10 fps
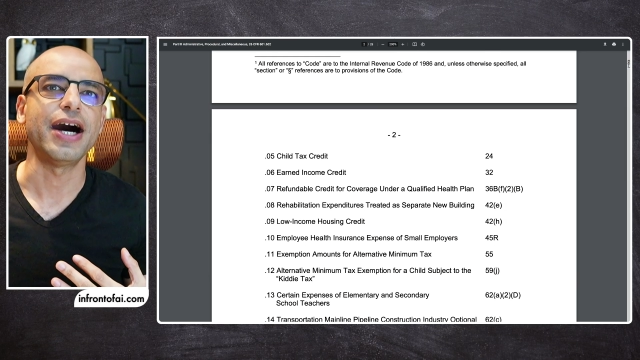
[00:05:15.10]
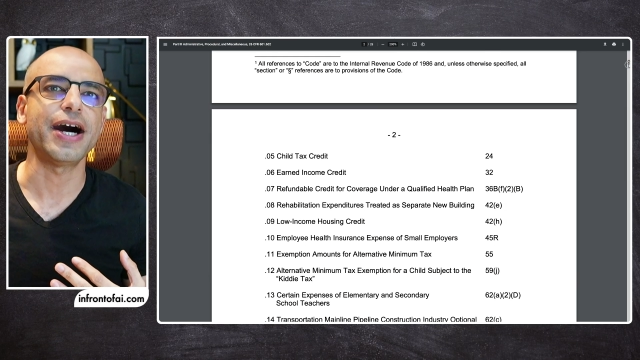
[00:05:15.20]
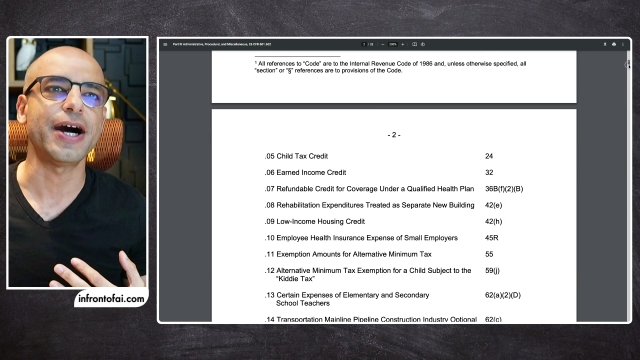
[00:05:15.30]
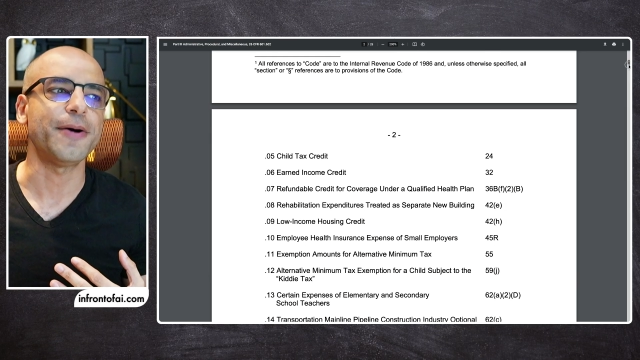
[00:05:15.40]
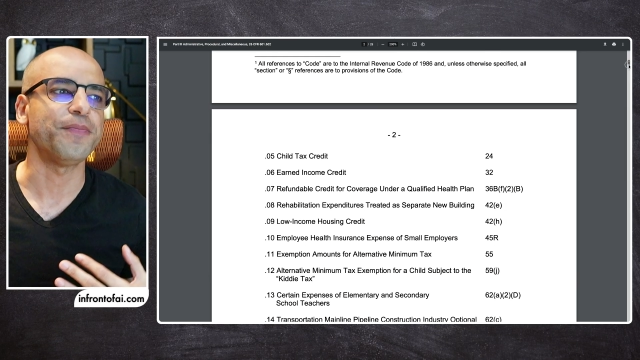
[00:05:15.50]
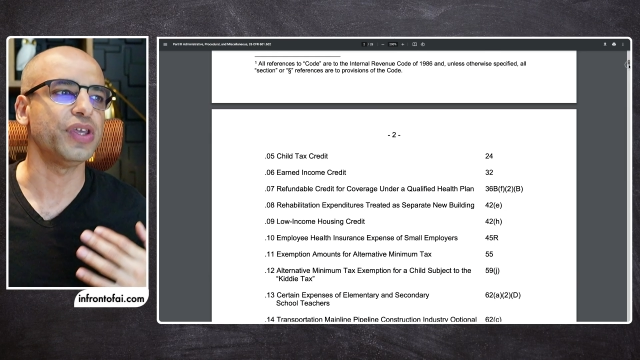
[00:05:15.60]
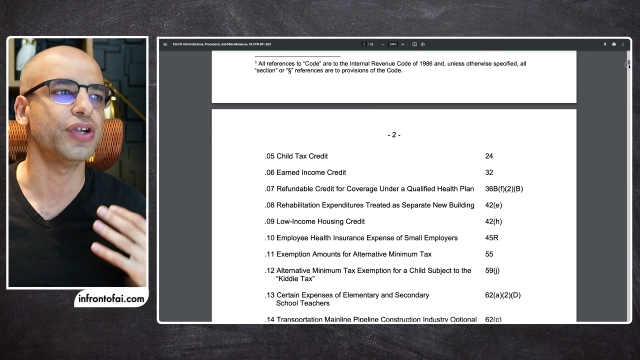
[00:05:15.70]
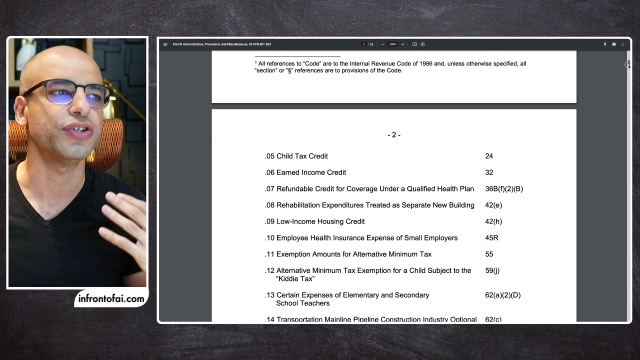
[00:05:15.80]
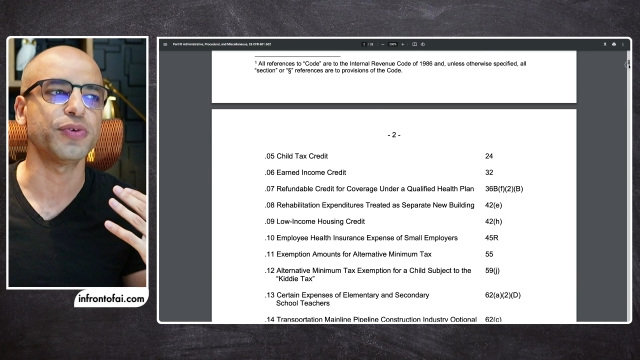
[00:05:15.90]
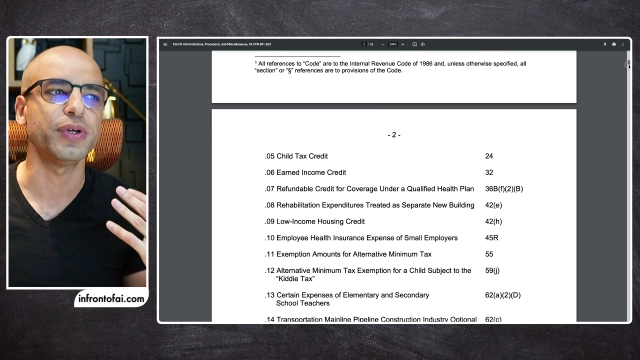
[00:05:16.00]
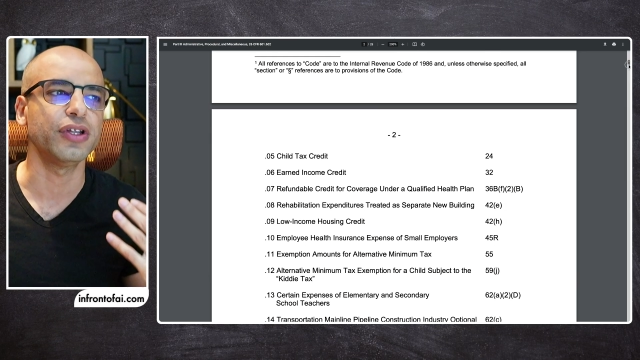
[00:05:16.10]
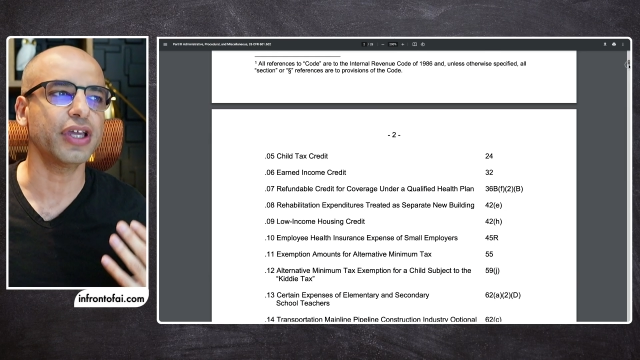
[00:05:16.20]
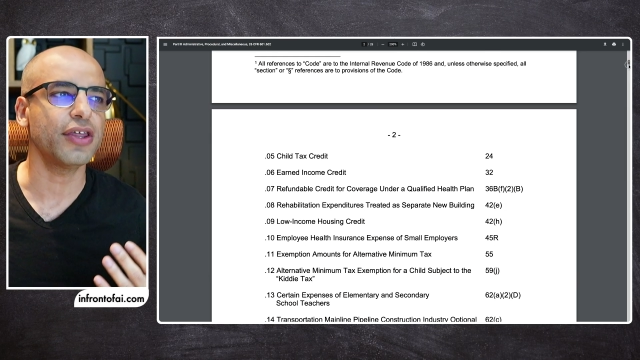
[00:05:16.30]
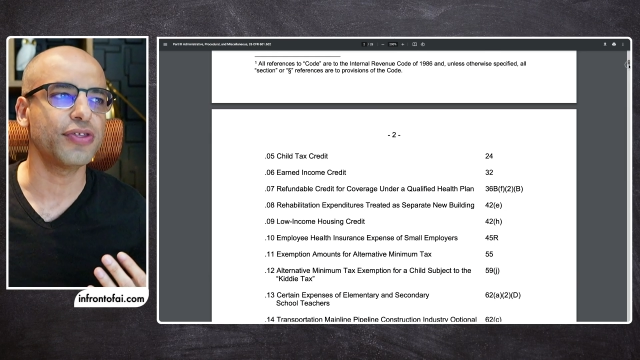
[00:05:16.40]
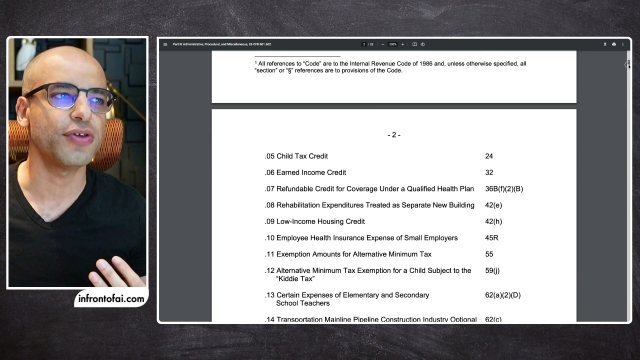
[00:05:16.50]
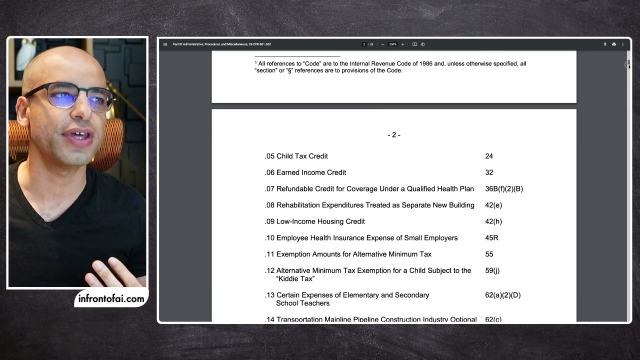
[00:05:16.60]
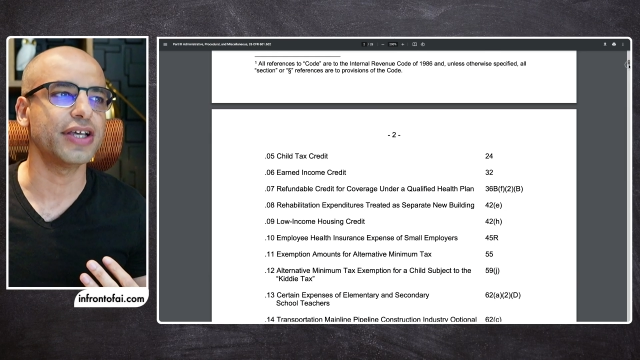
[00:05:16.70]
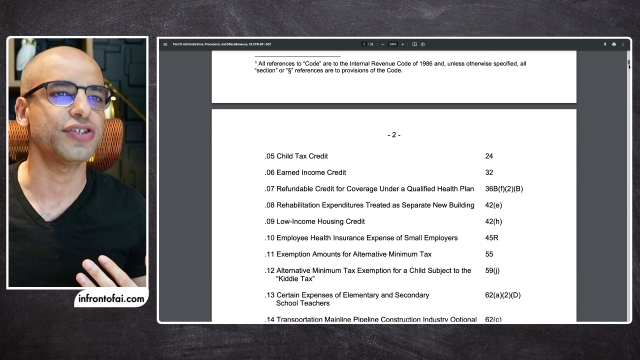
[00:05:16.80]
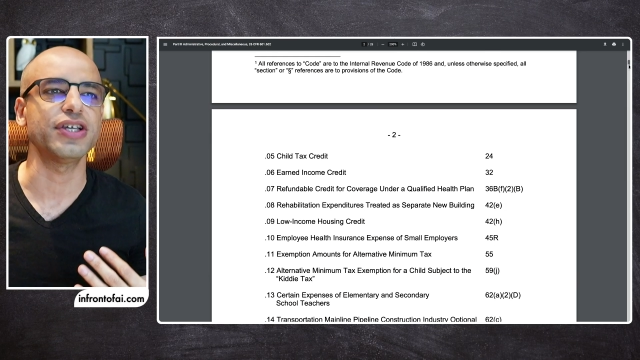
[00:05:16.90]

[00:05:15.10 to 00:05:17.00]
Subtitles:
So we're looking through this.